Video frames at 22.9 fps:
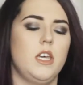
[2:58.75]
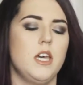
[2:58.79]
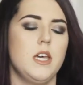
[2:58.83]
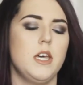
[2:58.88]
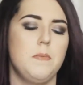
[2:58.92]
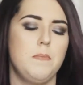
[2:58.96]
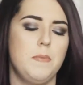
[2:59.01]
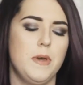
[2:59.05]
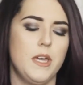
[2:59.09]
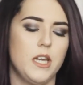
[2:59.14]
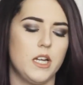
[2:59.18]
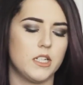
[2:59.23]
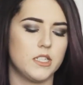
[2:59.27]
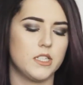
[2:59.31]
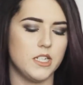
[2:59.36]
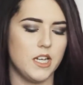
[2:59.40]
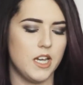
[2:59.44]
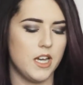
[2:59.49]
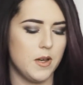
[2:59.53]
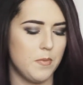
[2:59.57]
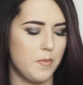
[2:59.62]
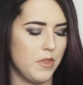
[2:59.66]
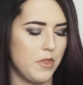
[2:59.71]
I picked
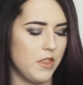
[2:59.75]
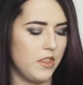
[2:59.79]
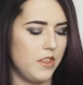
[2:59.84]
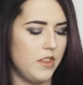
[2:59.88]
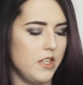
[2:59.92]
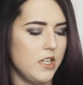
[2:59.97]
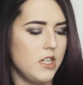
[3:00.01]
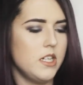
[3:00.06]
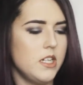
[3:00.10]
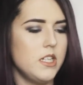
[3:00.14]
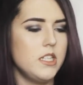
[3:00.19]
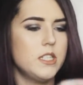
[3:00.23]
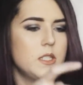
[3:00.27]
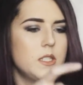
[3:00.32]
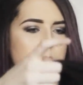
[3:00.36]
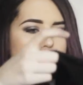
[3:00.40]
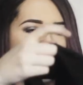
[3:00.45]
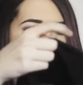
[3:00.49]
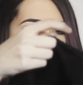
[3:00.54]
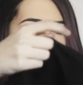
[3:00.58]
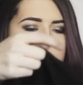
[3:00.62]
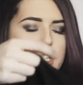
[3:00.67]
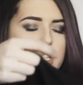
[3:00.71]
up this,
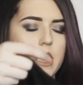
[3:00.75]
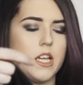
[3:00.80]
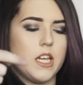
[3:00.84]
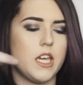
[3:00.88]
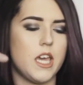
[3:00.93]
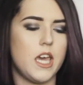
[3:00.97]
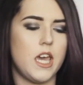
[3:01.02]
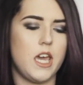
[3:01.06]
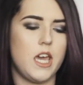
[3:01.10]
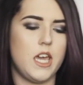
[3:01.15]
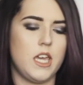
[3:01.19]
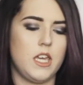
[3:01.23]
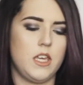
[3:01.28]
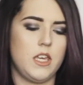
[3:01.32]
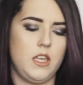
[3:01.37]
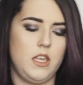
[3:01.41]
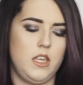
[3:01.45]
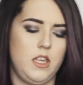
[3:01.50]
which is like a...